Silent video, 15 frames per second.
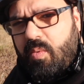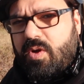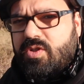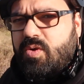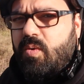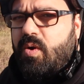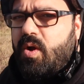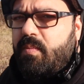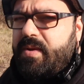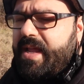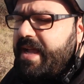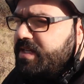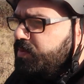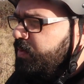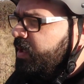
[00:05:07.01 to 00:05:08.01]
what's going on with the
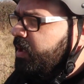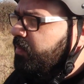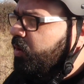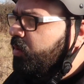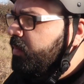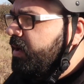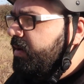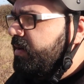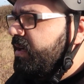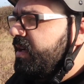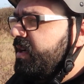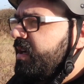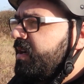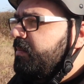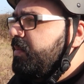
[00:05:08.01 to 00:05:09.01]
Exway at the moment.
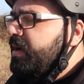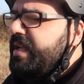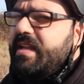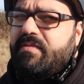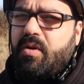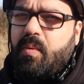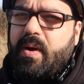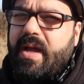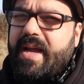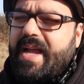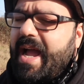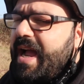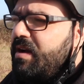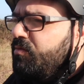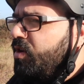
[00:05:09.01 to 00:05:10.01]
But either way, I
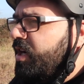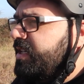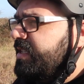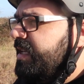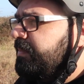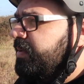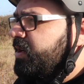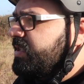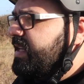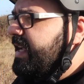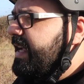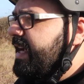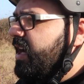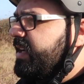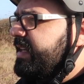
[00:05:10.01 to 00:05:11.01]
can't ride it because
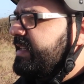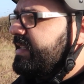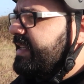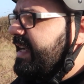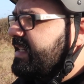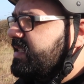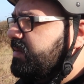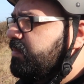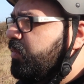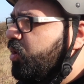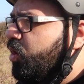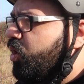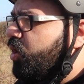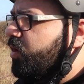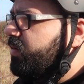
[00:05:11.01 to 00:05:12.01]
A, I need to get some
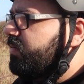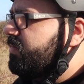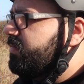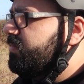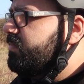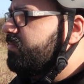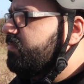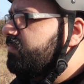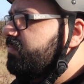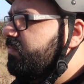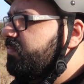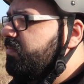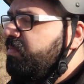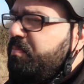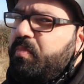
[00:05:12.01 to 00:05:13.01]
more
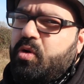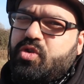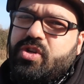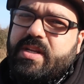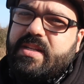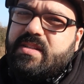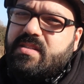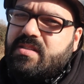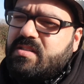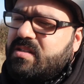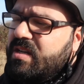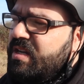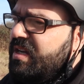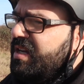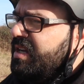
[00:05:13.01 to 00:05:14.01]
bushings,
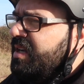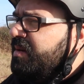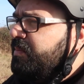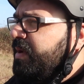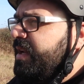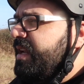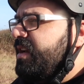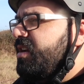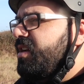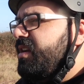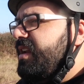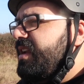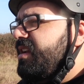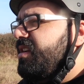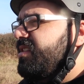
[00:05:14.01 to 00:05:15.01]
but then
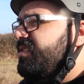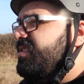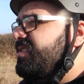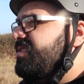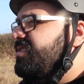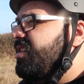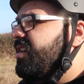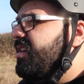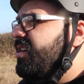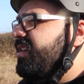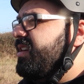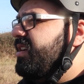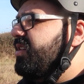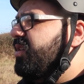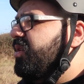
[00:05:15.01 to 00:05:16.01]
it's just not,
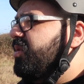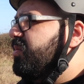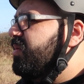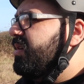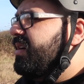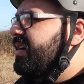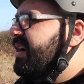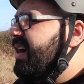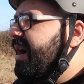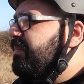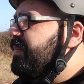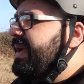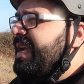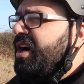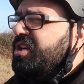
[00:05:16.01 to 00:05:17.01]
like, you know, and
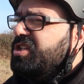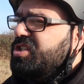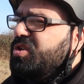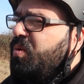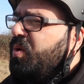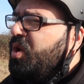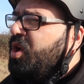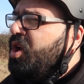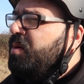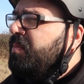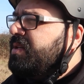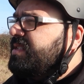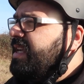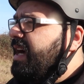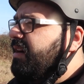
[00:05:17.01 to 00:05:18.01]
B, I just don't want to hurt
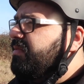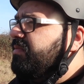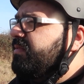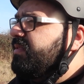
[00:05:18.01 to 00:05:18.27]
myself